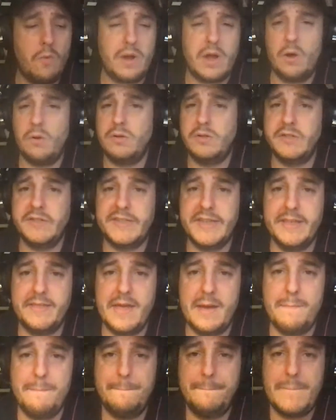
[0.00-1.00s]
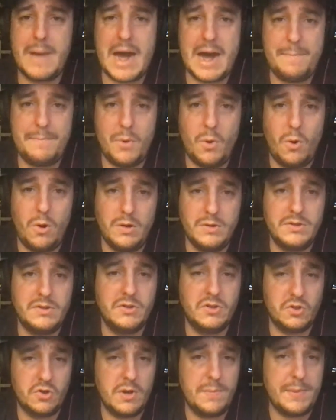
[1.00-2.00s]
we going to see them pop onto
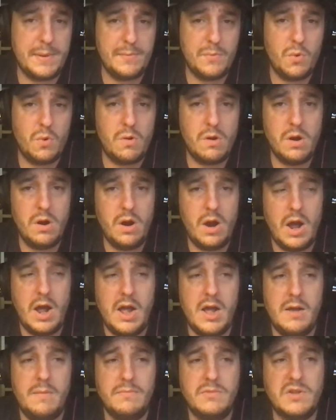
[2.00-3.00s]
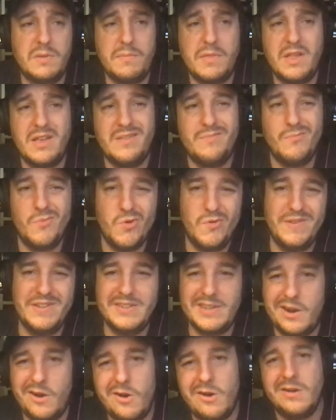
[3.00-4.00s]
streaming more? Some of the movies
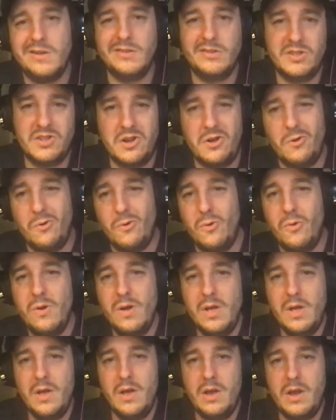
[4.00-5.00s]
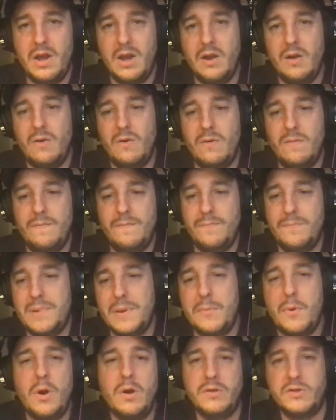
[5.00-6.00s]
that aren't so,
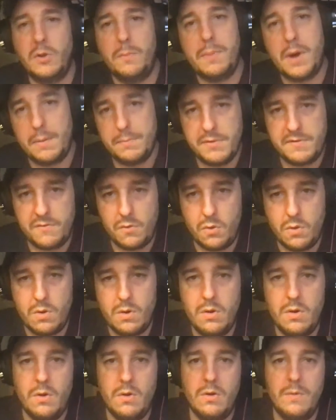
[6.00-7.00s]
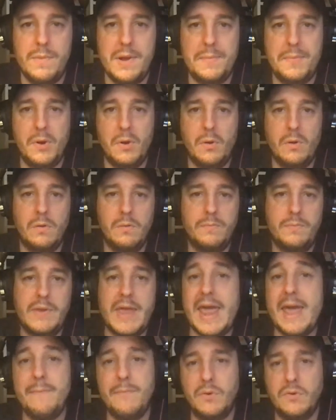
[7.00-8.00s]
people aren't so pumped for, or maybe are
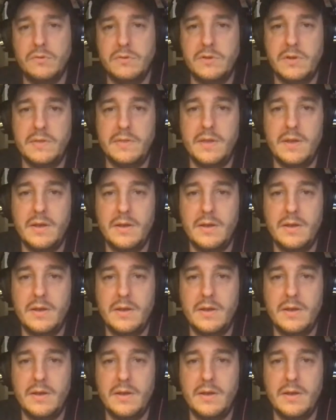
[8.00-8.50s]
gambles in